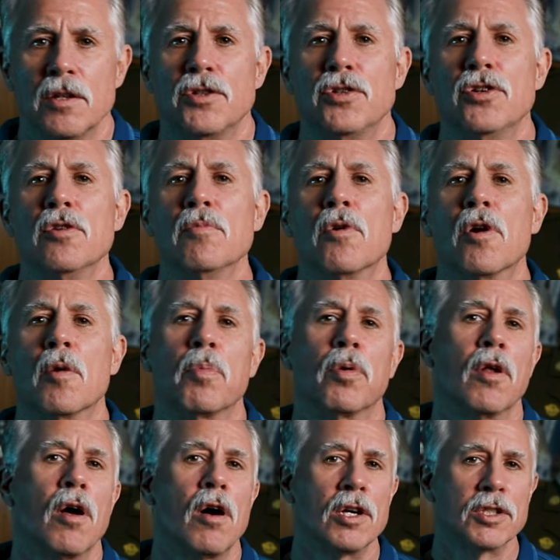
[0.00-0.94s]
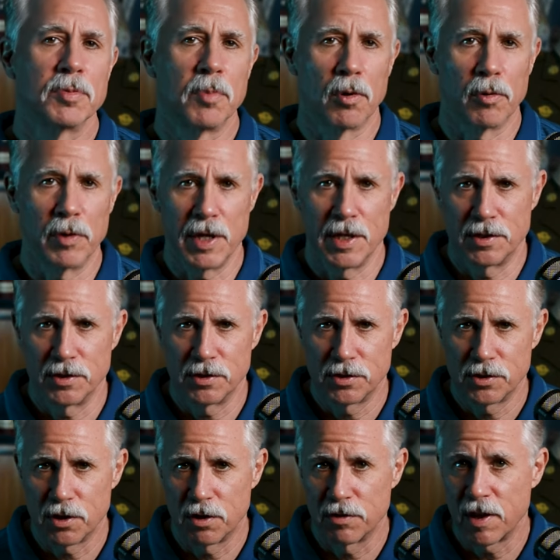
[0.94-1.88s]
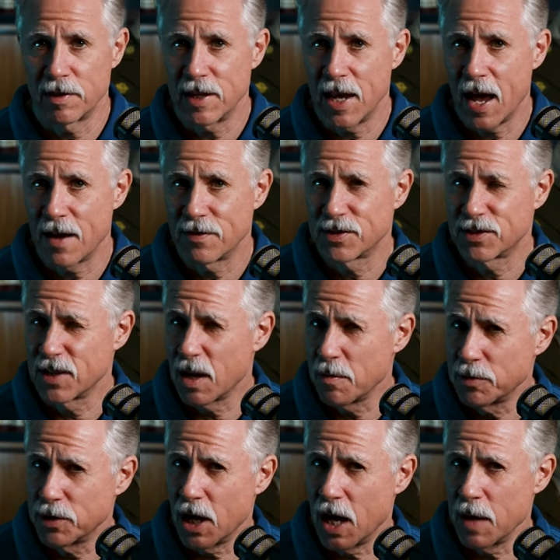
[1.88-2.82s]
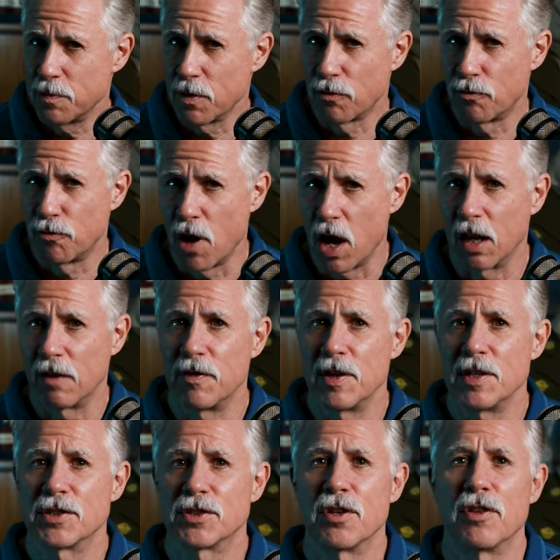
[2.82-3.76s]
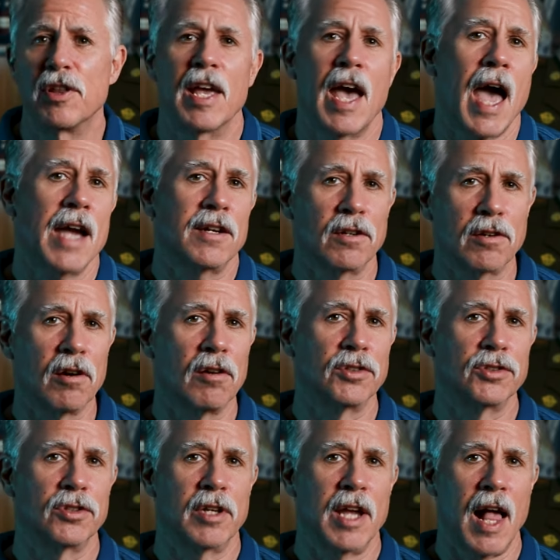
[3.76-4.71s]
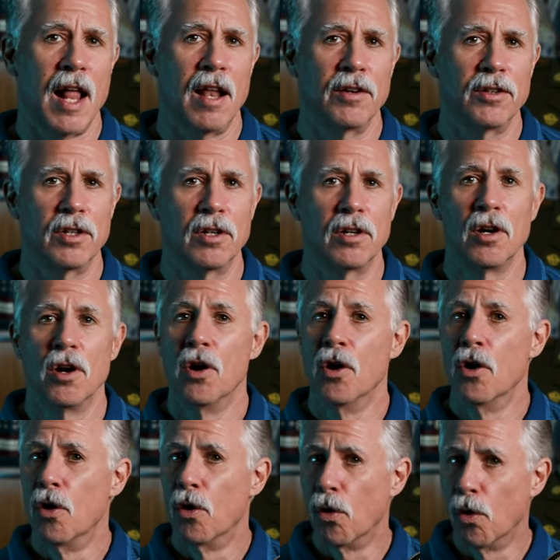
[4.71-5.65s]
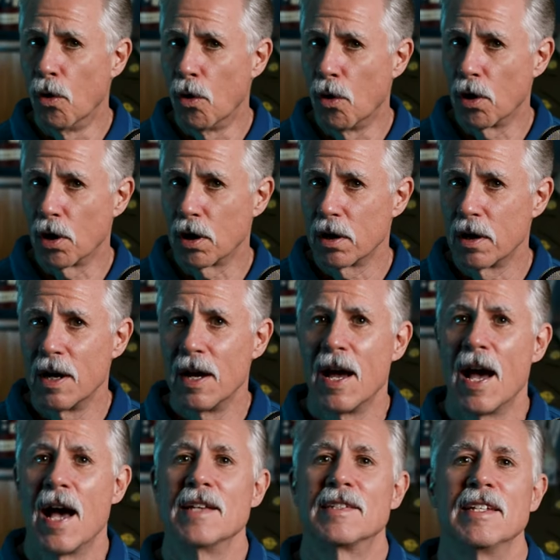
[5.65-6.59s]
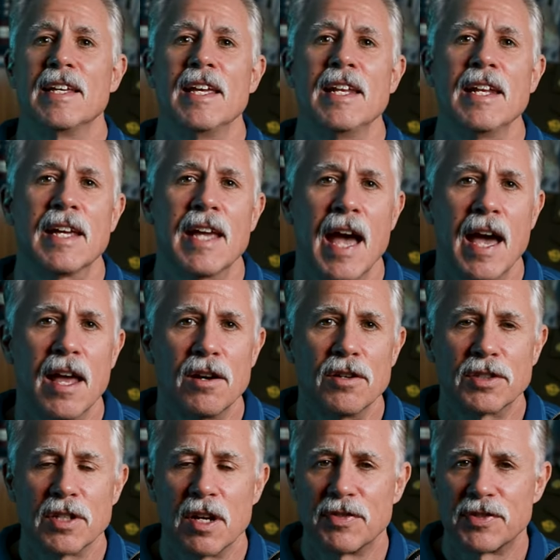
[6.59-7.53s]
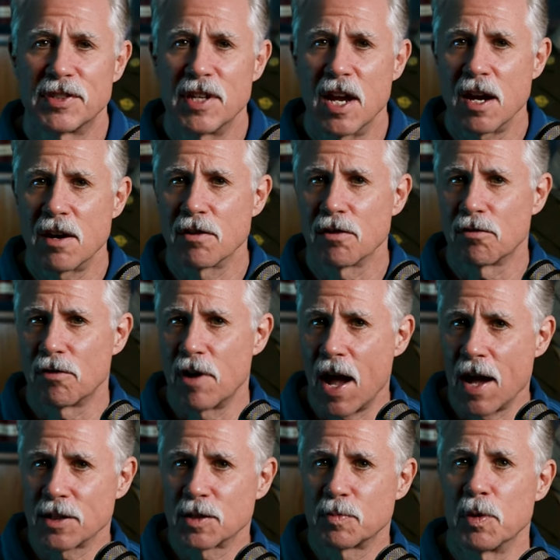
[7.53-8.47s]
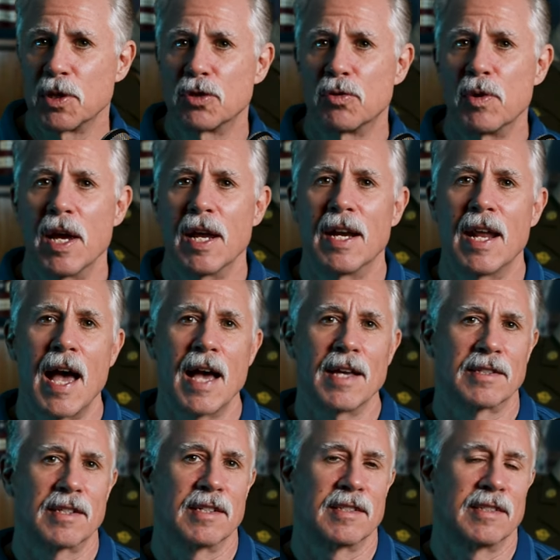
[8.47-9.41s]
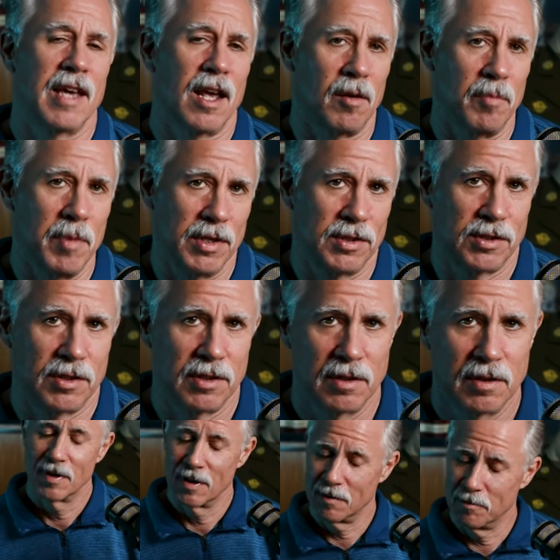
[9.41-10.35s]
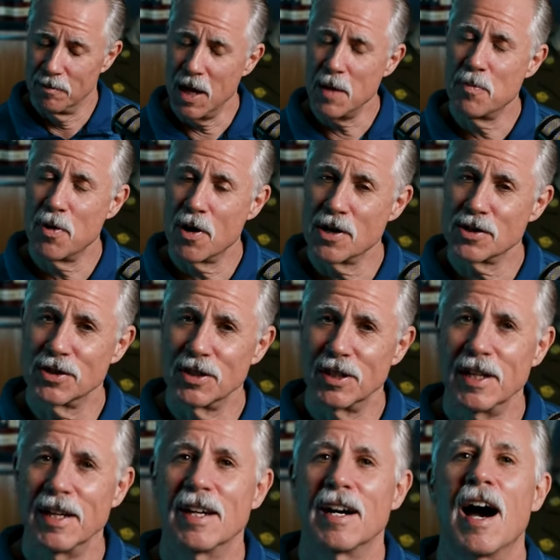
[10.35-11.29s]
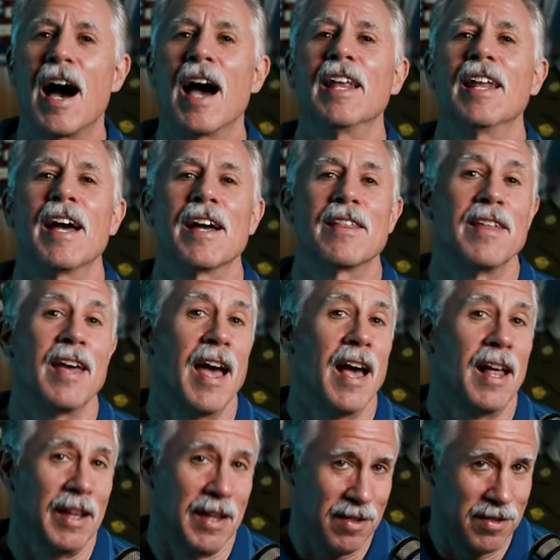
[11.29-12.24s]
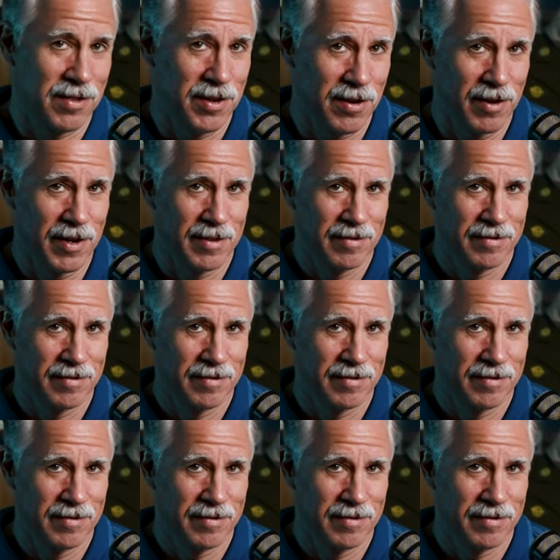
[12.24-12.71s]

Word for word: Two more plausible reasons are that they have some type of relevance to the agriculture calendar or as indicators of sacred routes between Nazca settlements. Me personally, I like the alien theory.